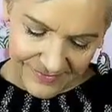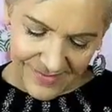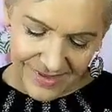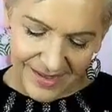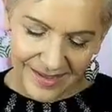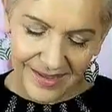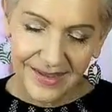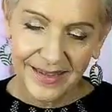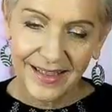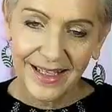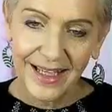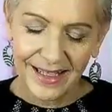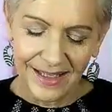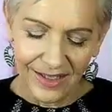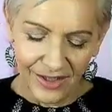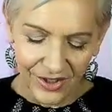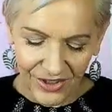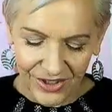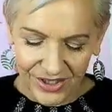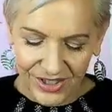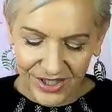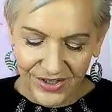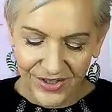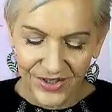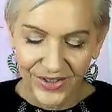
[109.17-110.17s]
And
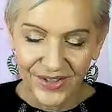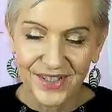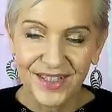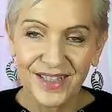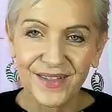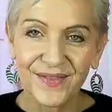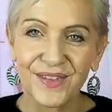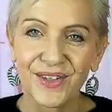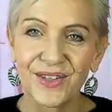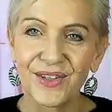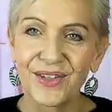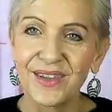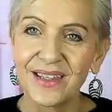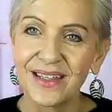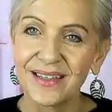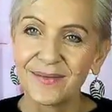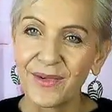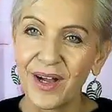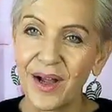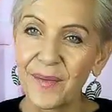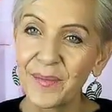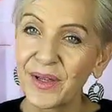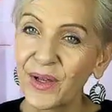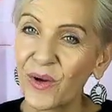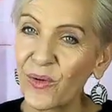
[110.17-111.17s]
hello to those of you that
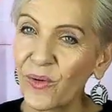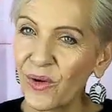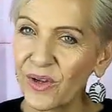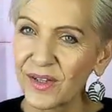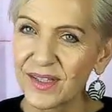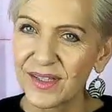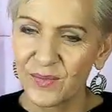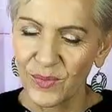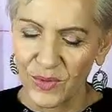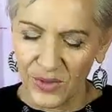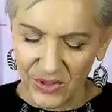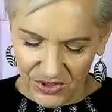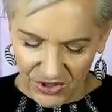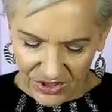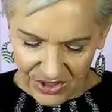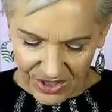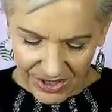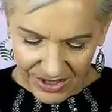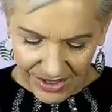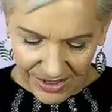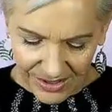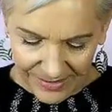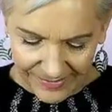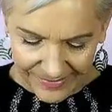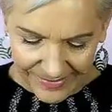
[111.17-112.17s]
might be cross-watching.